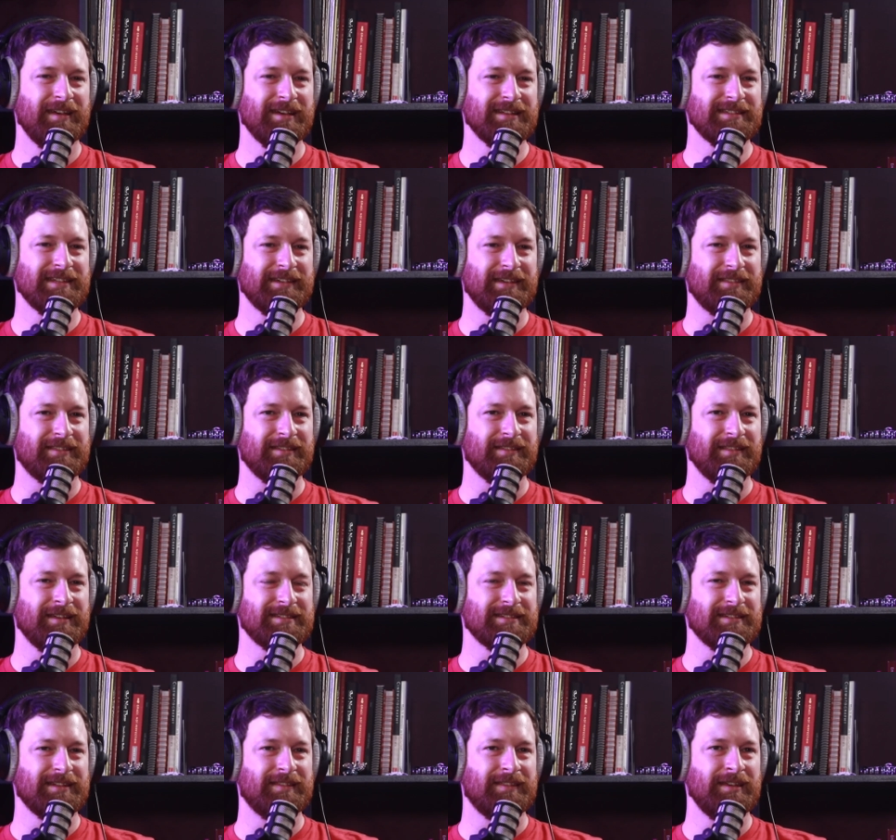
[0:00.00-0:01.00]
like that's
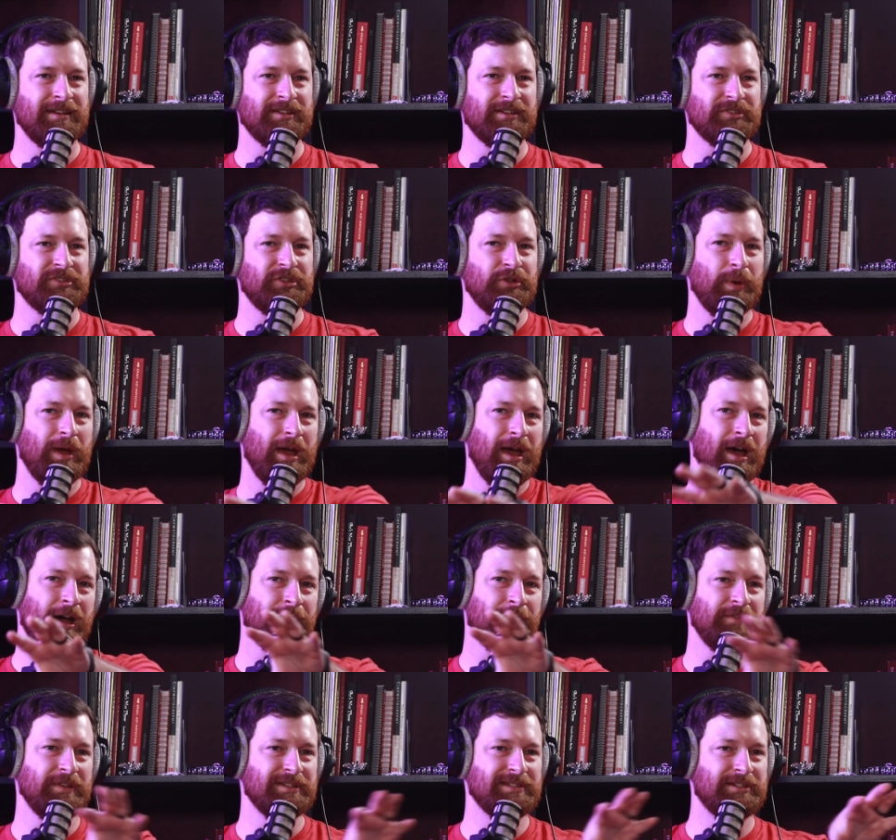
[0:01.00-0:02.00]
the thing is you have
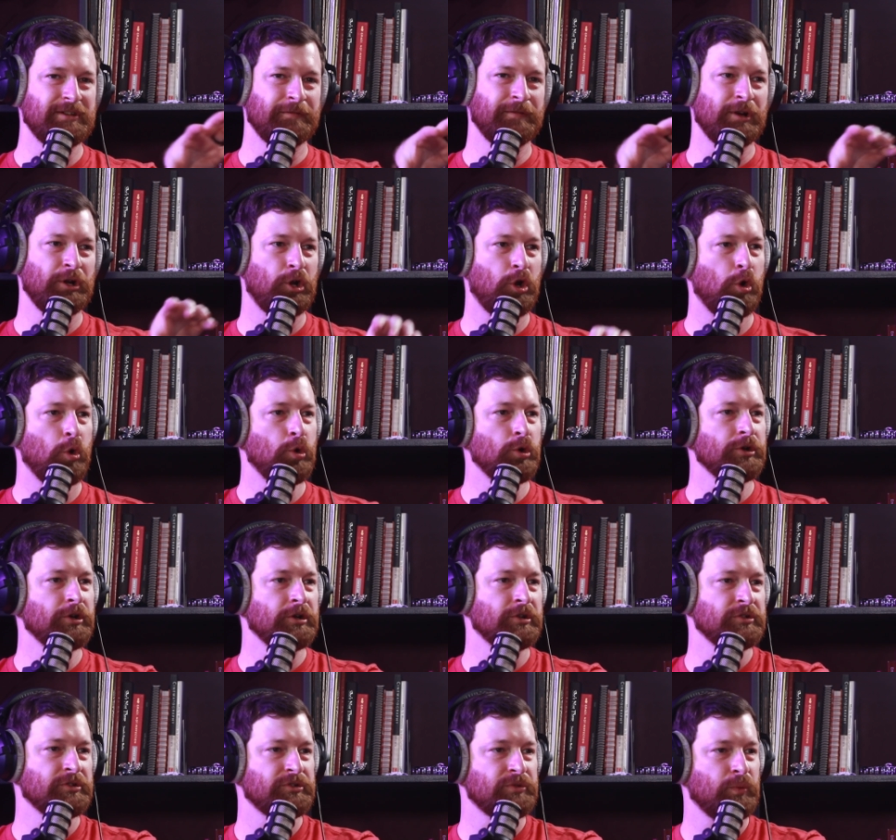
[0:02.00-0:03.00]
these different
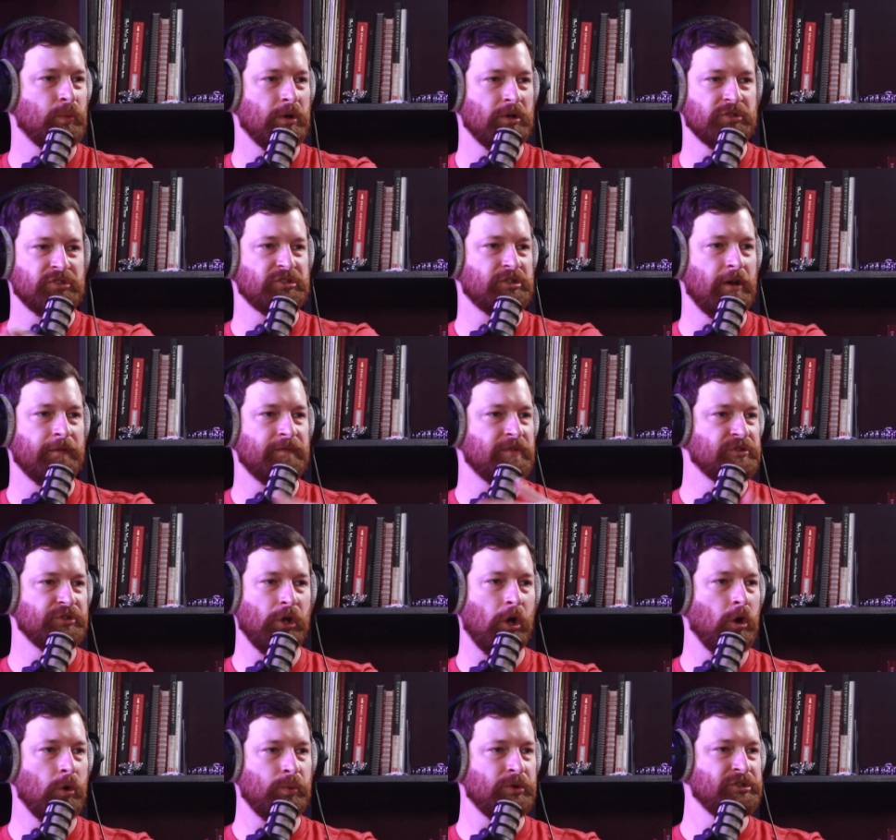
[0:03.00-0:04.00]
corners where stuff is
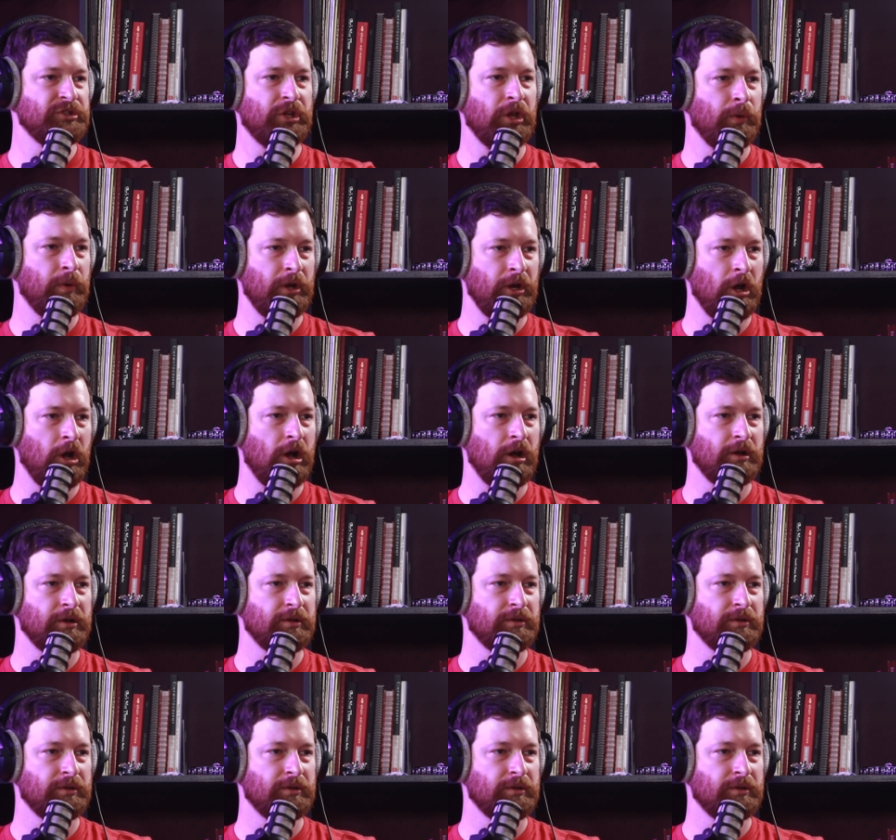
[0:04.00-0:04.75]
always going on.